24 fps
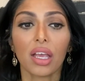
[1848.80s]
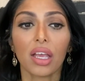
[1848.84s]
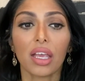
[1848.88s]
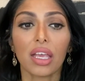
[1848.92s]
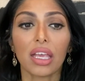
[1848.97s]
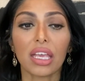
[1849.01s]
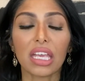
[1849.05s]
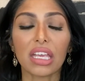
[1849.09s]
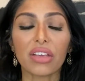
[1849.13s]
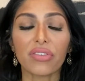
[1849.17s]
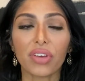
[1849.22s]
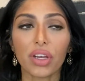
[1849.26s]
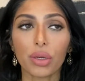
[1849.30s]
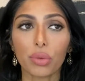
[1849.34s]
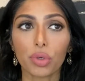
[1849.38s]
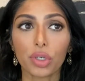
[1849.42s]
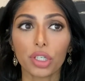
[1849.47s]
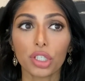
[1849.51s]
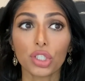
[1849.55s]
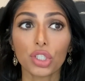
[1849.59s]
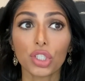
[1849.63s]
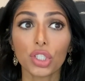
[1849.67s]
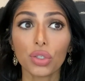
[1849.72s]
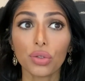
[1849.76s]
If I were
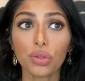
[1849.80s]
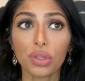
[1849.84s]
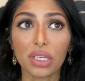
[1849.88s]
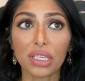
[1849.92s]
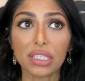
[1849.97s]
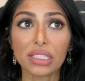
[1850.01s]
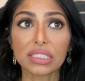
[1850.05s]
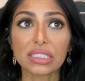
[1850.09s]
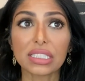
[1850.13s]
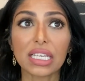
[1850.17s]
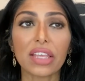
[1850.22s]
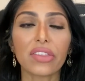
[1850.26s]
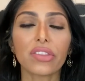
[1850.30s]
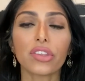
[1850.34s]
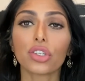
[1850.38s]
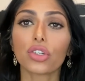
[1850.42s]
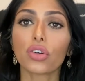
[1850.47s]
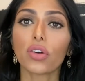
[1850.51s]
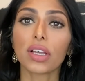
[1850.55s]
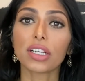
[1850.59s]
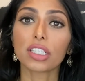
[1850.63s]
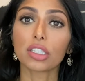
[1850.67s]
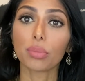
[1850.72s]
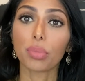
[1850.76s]
to do this and the
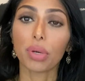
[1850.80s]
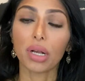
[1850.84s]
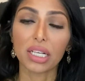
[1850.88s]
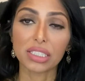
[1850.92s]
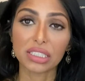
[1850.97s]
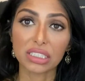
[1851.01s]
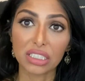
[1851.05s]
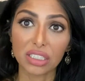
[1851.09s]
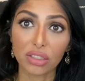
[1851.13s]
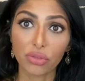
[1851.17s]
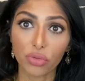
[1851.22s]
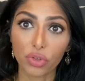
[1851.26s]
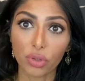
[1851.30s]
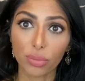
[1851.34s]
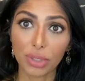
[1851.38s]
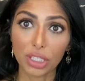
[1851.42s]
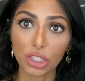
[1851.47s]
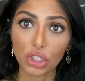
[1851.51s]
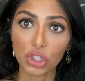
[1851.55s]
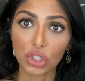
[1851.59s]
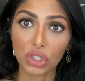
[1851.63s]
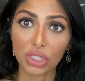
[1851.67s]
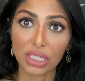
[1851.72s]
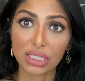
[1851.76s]
direct deposit
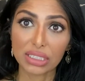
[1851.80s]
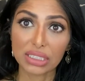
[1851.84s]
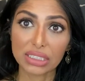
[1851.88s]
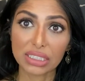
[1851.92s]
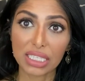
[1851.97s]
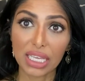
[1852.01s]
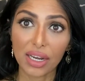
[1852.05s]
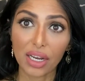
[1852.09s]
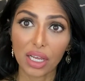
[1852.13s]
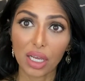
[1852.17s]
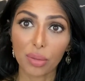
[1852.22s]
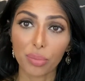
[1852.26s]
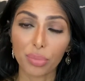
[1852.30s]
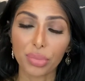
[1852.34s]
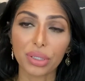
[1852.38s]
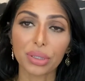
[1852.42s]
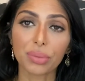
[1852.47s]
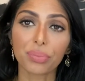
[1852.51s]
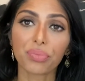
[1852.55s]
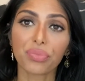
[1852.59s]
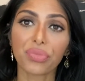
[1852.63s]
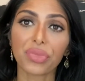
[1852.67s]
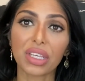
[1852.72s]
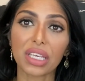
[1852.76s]
information that's set up
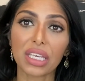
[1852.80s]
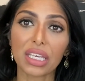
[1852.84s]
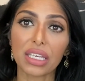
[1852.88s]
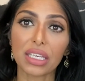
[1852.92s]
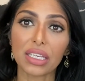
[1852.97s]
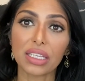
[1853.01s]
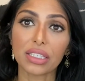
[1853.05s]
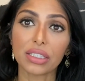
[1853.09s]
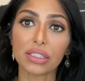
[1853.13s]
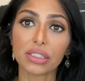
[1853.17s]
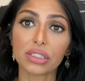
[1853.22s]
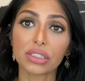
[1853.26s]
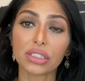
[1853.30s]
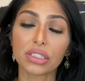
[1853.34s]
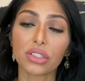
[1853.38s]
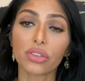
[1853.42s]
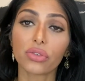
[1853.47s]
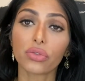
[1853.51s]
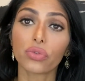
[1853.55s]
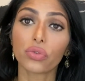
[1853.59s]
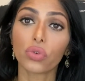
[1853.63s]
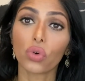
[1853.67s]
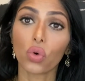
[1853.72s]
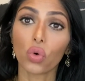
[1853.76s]
is
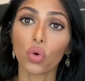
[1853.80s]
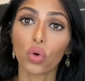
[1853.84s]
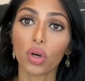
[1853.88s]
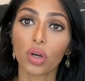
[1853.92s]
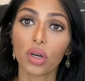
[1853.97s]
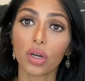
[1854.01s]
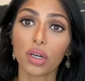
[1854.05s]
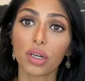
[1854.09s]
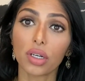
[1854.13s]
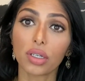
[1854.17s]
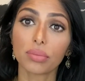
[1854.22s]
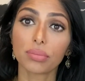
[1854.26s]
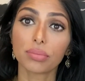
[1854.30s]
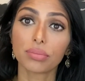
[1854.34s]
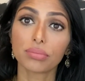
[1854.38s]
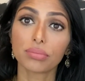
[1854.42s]
for